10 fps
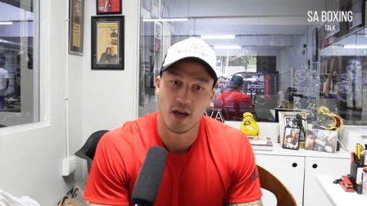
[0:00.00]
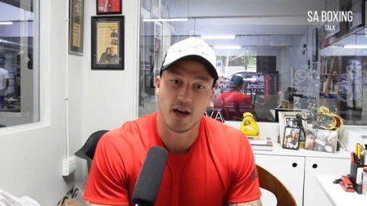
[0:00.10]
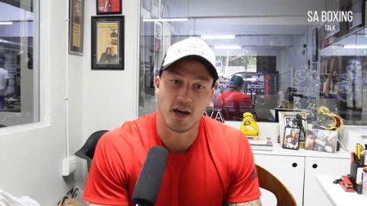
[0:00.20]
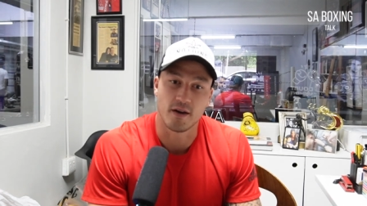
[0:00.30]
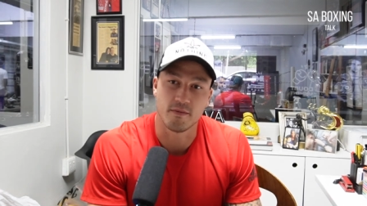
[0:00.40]

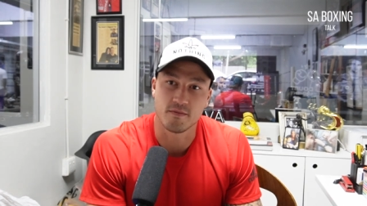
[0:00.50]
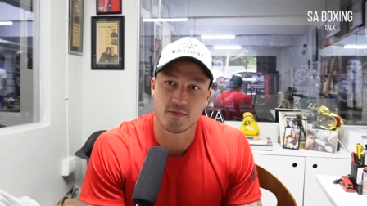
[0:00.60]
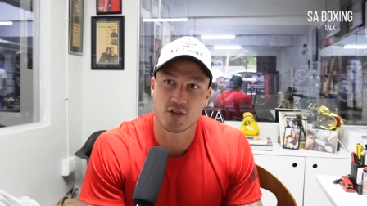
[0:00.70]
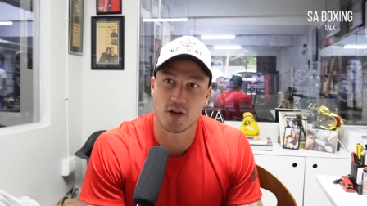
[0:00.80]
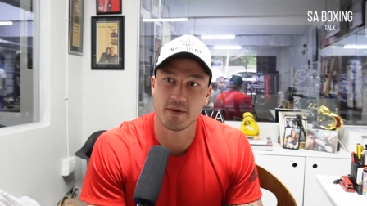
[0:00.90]
So
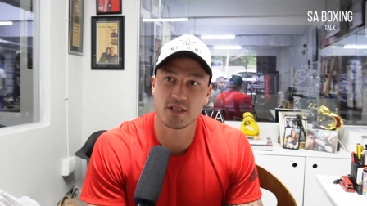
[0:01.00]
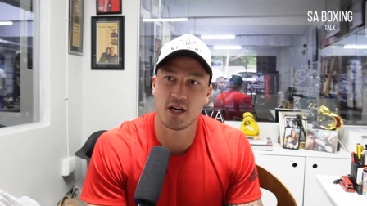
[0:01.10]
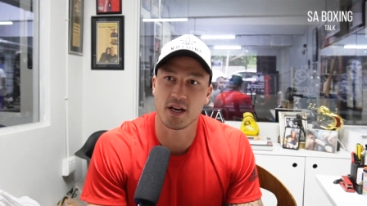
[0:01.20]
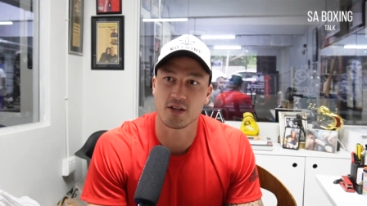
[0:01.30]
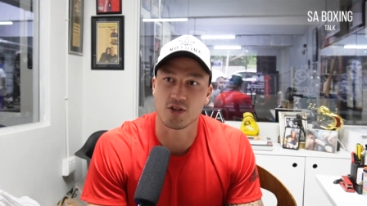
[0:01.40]
I'm
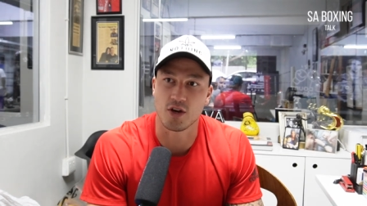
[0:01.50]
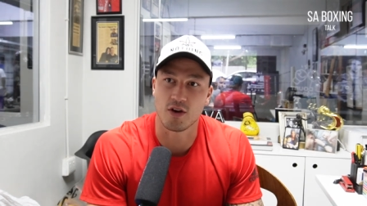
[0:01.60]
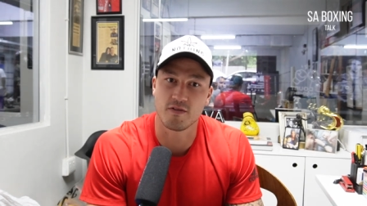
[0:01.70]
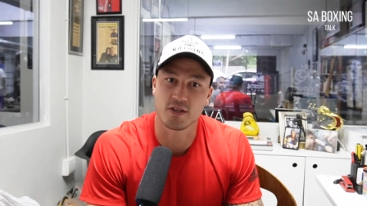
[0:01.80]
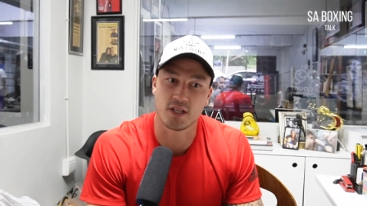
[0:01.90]
excited, you
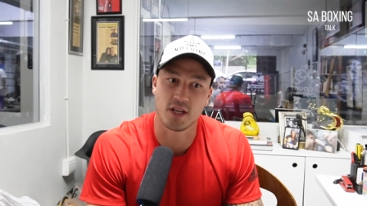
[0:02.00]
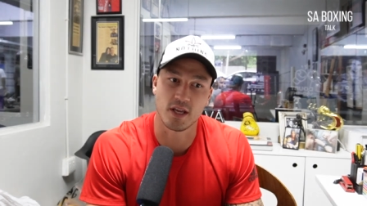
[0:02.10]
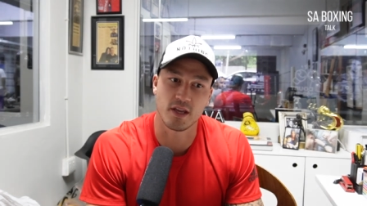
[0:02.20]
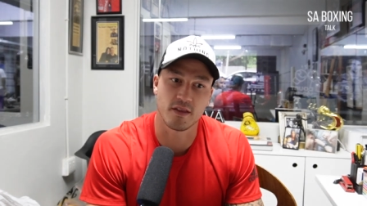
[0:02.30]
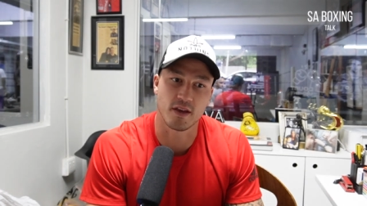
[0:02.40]
know.
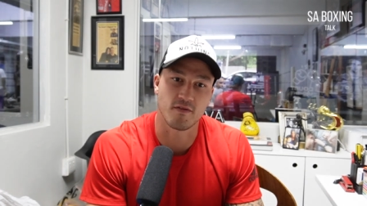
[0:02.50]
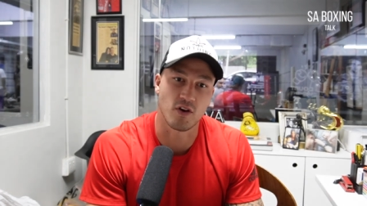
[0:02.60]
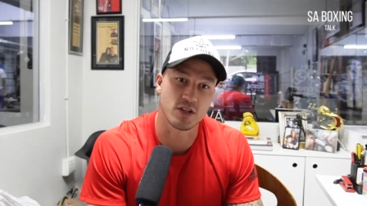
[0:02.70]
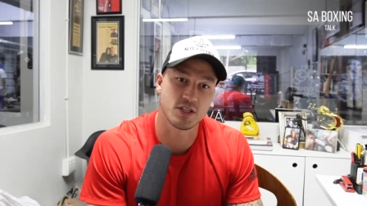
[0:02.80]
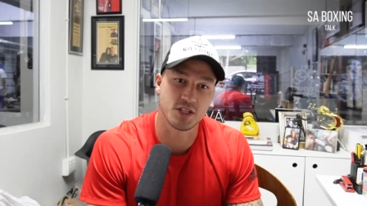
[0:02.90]
Obviously the
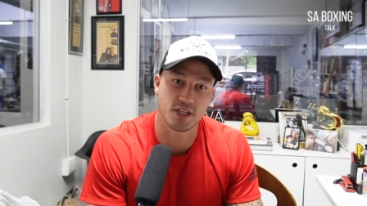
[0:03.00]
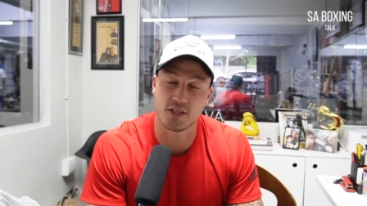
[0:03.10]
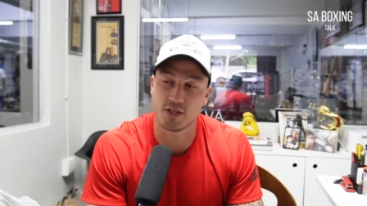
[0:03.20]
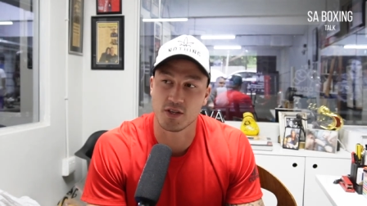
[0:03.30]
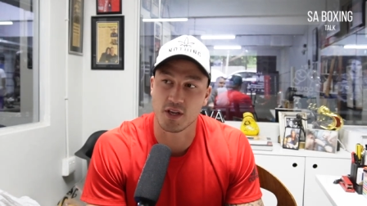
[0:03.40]
advantage
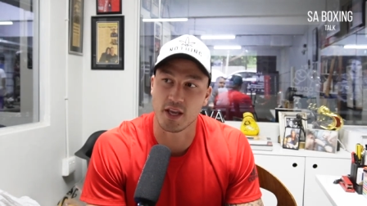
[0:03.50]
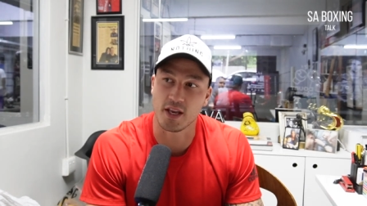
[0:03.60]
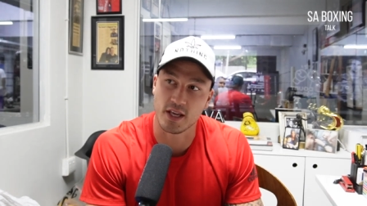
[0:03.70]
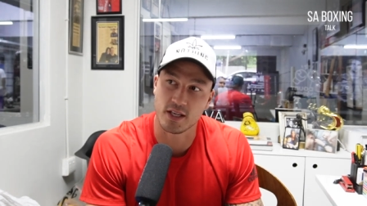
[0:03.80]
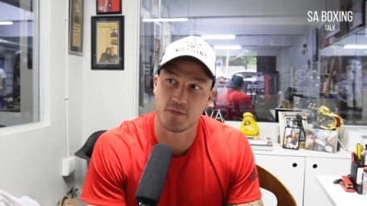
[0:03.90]
is in
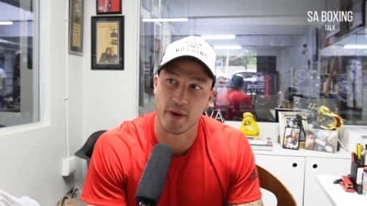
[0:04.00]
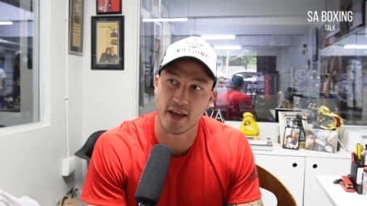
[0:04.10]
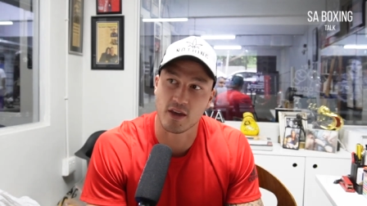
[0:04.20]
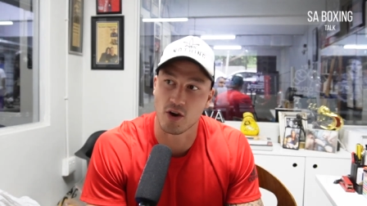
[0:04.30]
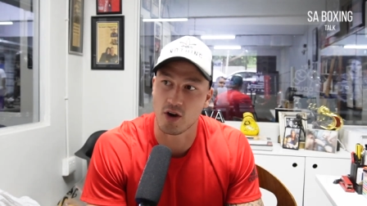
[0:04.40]
his
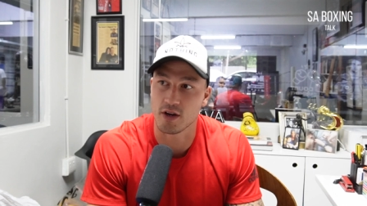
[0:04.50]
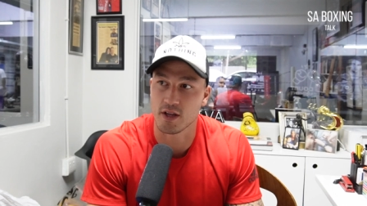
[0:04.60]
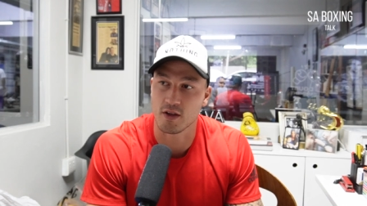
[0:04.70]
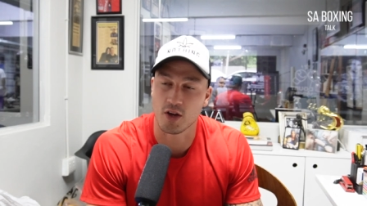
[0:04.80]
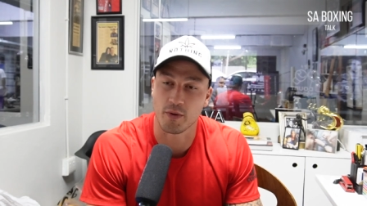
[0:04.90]
backyard,
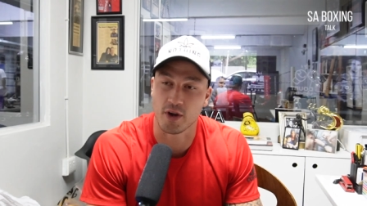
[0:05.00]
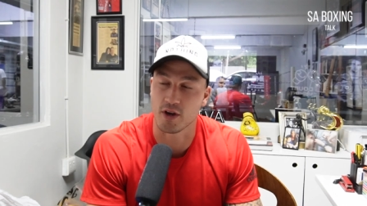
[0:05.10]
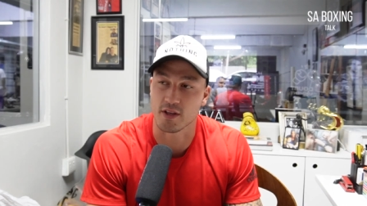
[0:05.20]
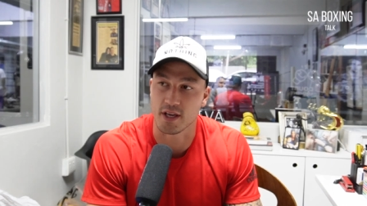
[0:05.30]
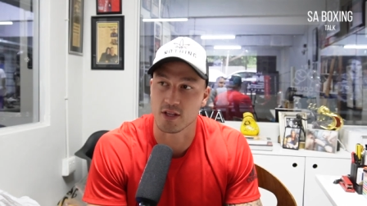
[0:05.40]
you know, we're
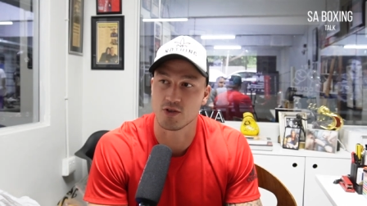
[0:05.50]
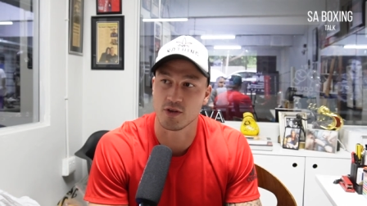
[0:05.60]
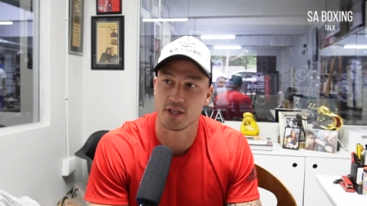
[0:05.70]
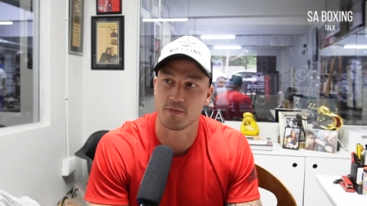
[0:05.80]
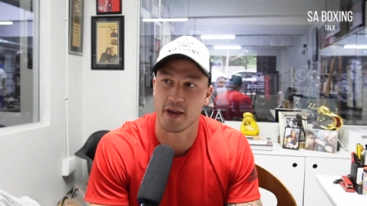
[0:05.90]
going there to
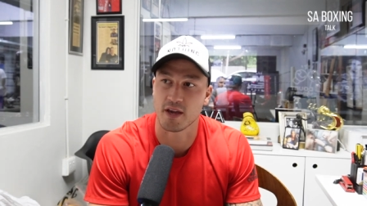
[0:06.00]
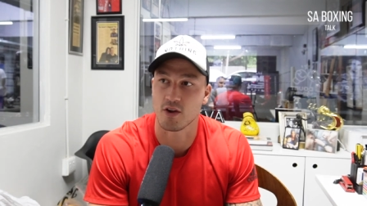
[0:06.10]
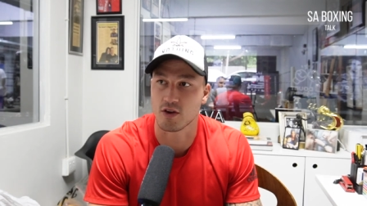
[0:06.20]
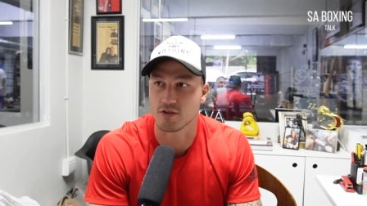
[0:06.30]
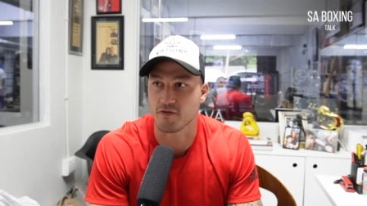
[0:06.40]
his
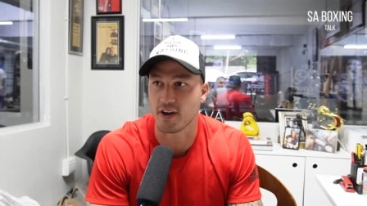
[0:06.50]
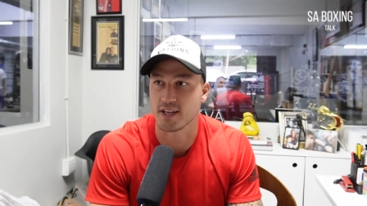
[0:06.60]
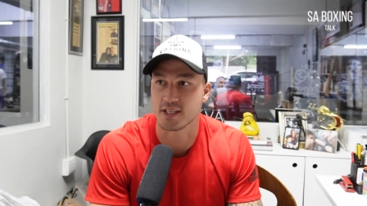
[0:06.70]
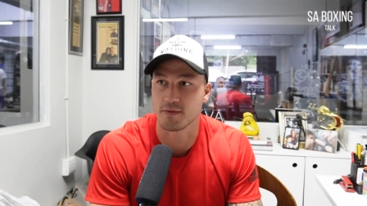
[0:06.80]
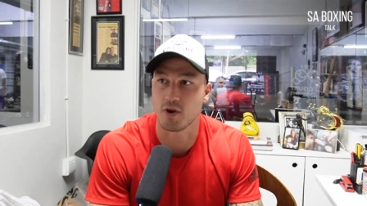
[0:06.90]
backyard to
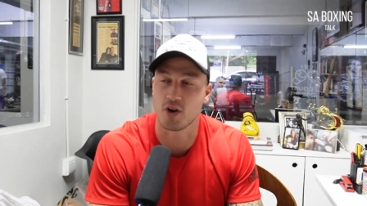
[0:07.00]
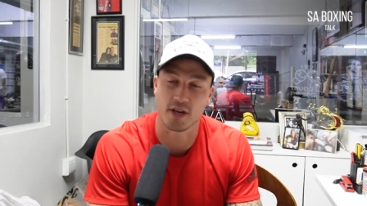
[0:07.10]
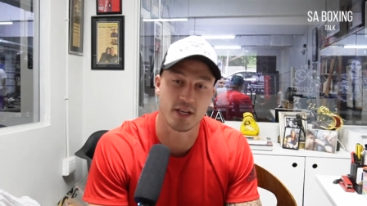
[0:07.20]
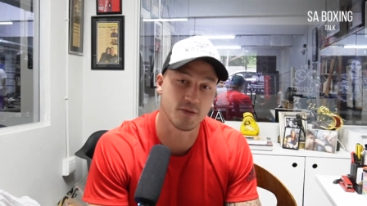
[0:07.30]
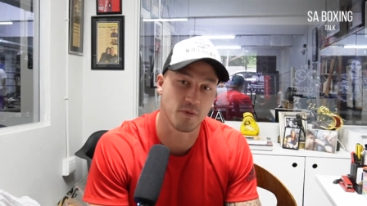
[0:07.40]
fight him on
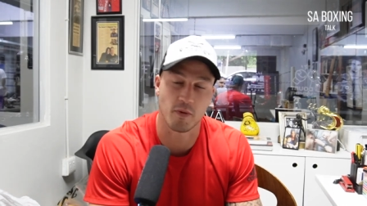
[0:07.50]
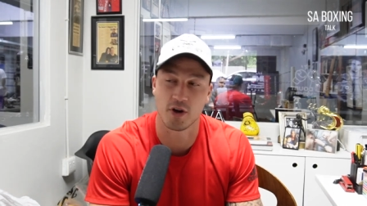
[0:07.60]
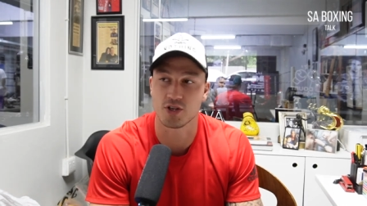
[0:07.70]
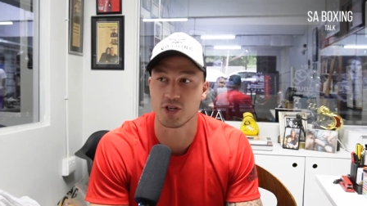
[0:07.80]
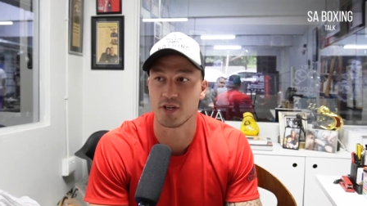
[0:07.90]
his
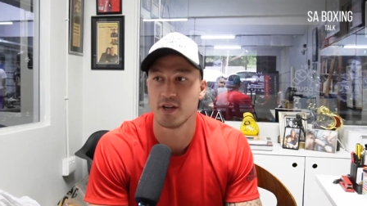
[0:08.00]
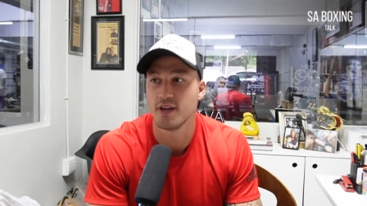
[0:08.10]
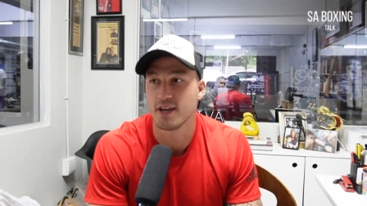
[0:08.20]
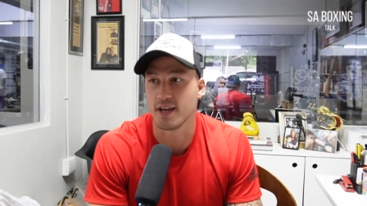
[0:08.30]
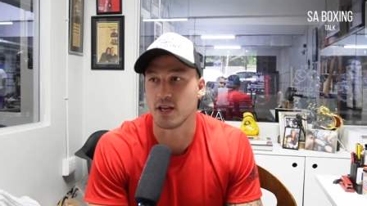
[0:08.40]
promotion
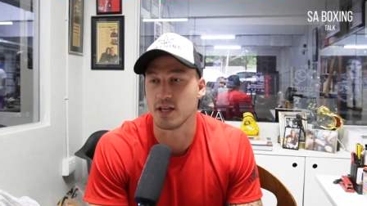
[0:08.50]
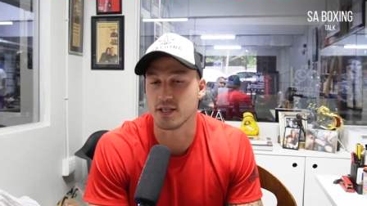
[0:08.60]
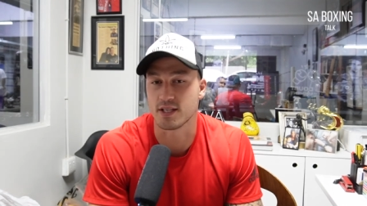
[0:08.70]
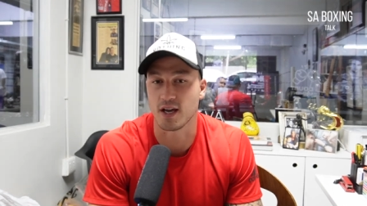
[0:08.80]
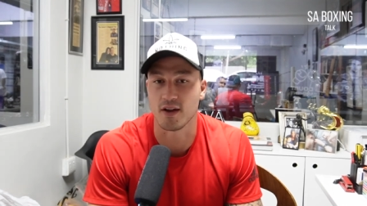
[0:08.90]
in
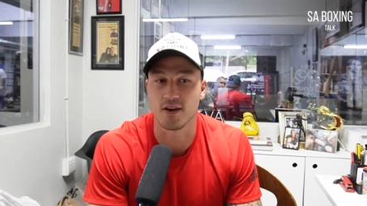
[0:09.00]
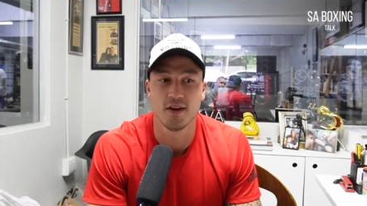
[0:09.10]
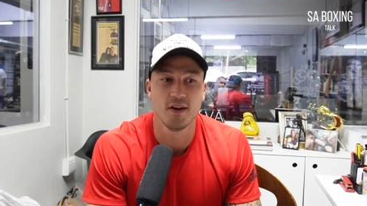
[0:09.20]
his town.